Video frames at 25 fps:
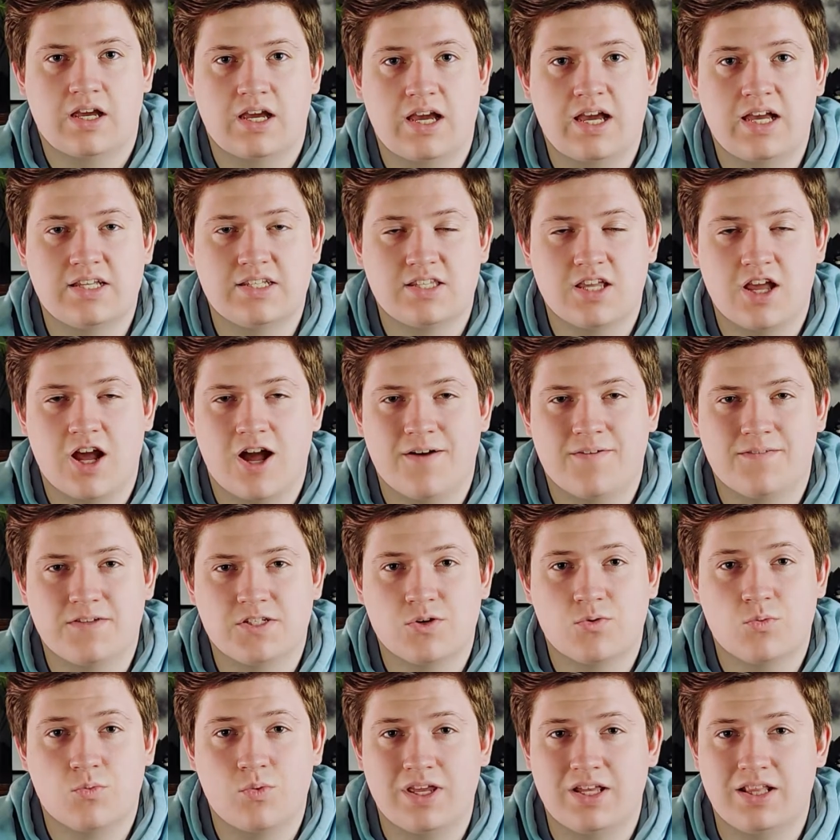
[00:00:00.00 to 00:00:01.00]
As the
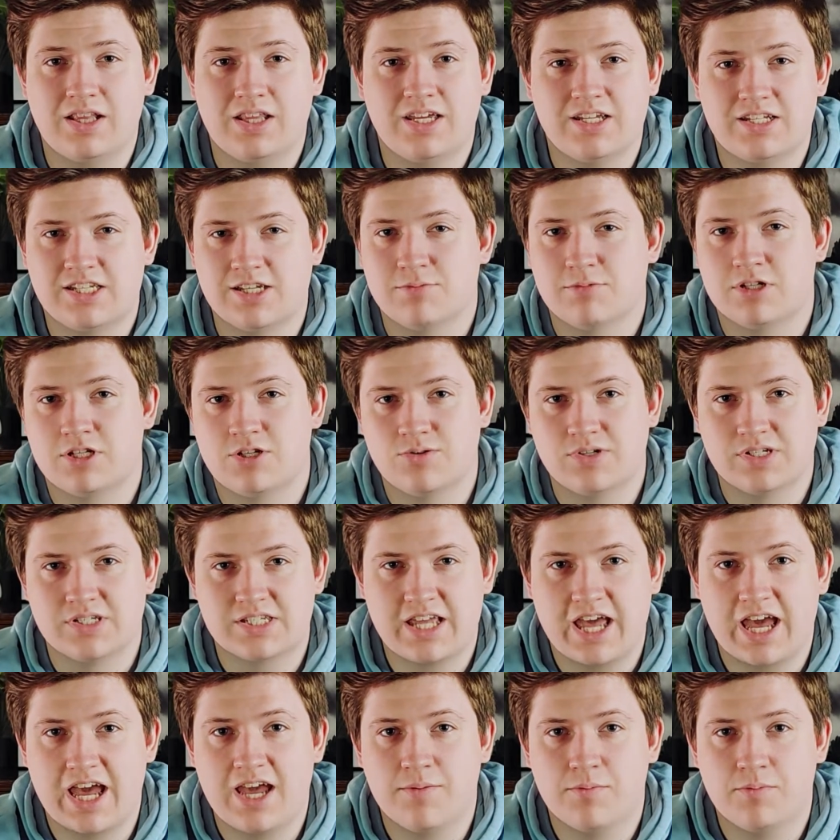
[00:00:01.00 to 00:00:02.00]
officer weakly attempted to
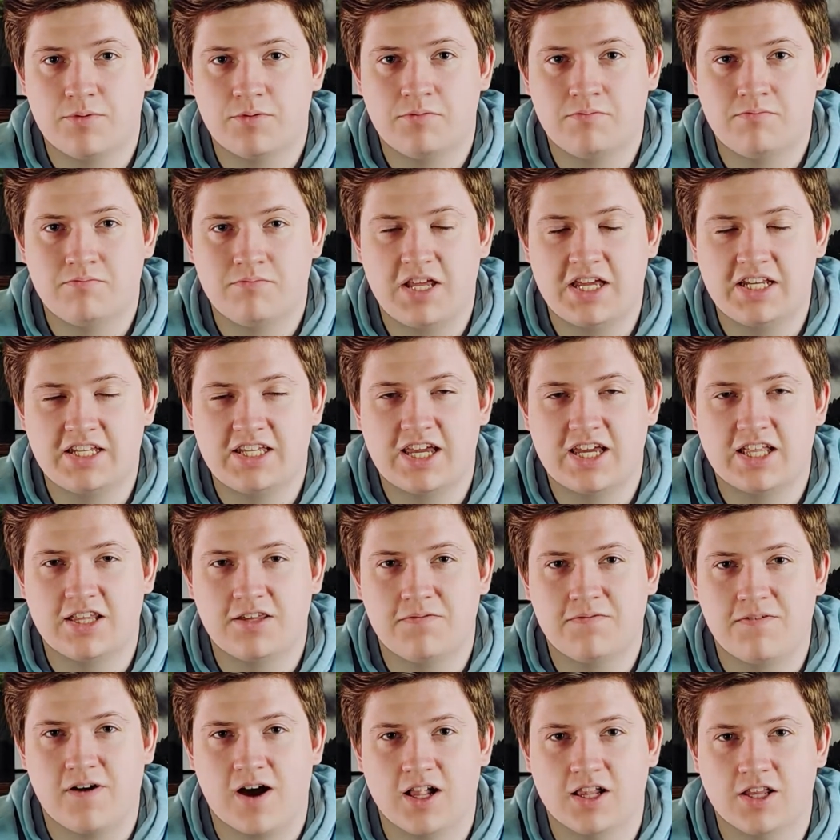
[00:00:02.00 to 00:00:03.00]
escape, Ned Kelly
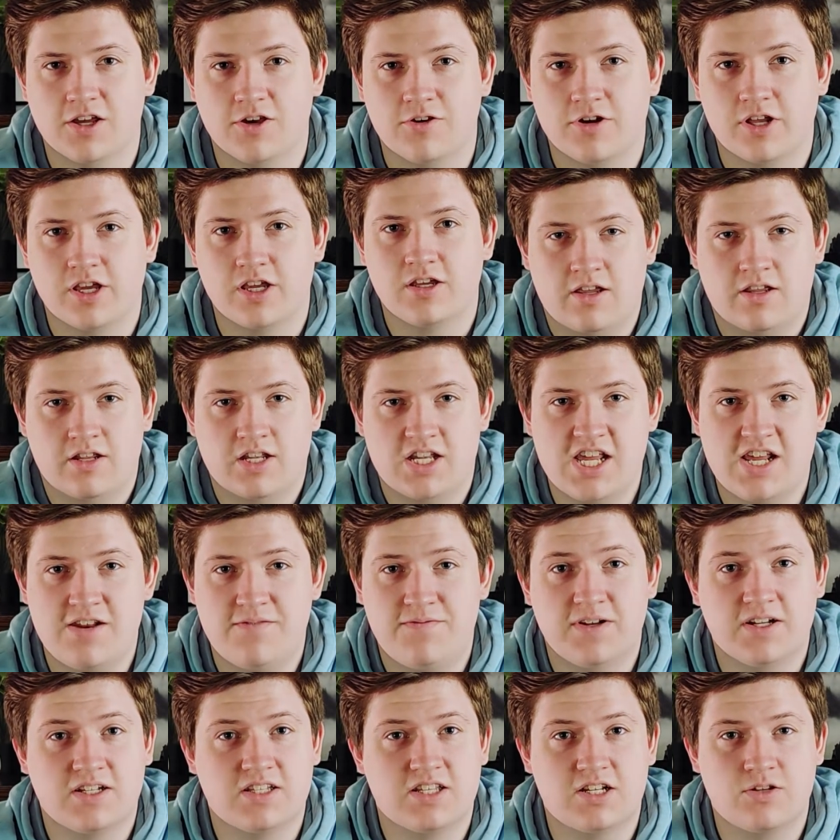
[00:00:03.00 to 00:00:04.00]
followed. Ned
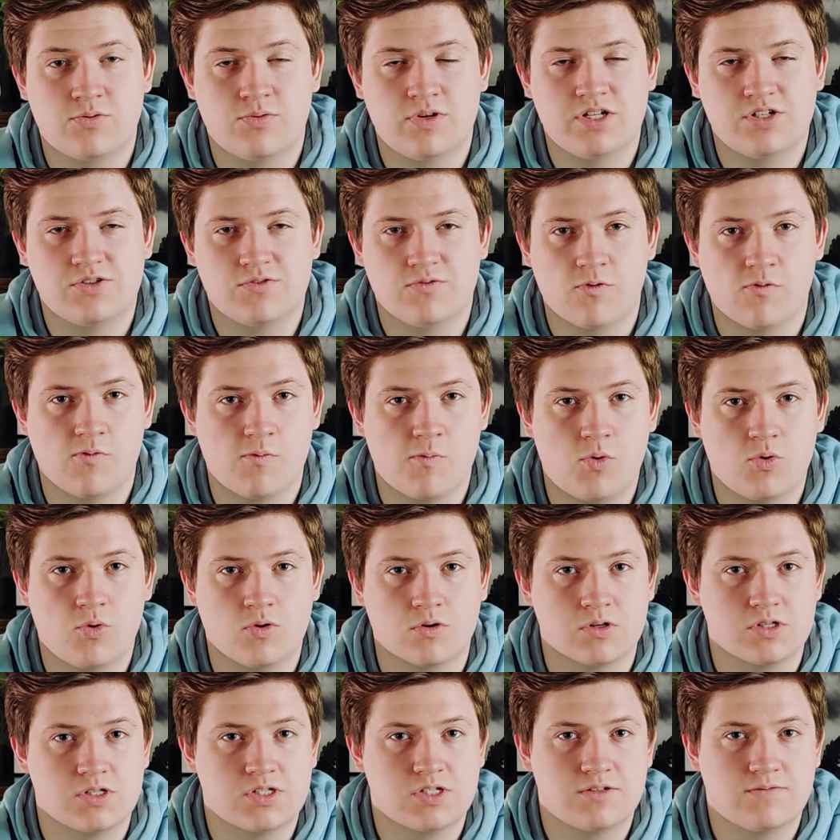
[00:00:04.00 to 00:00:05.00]
felt a twinge of
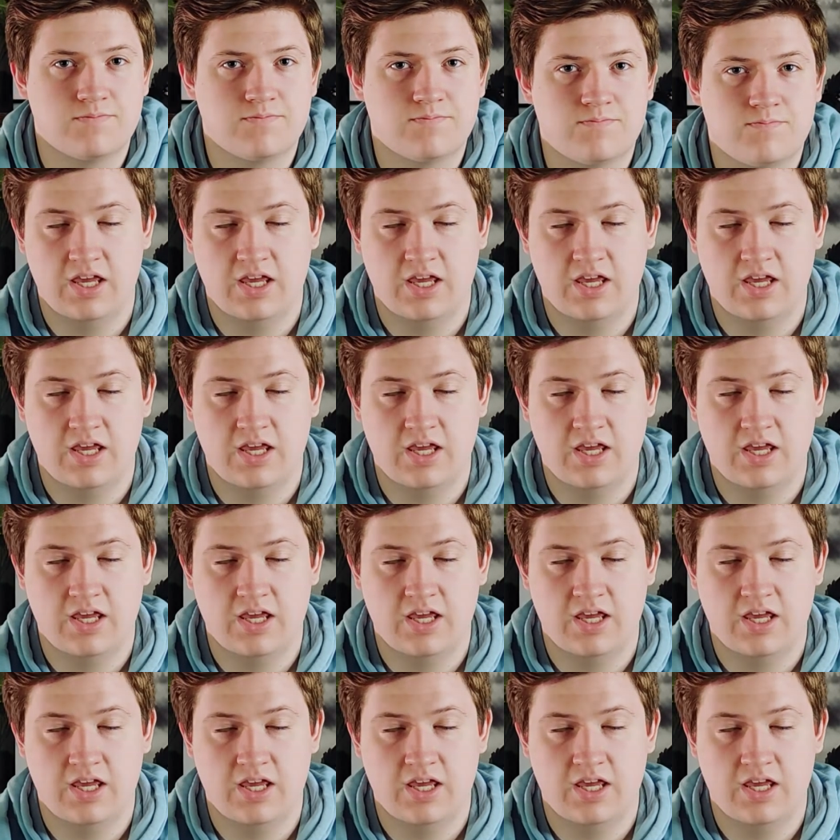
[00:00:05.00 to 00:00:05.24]
remorse.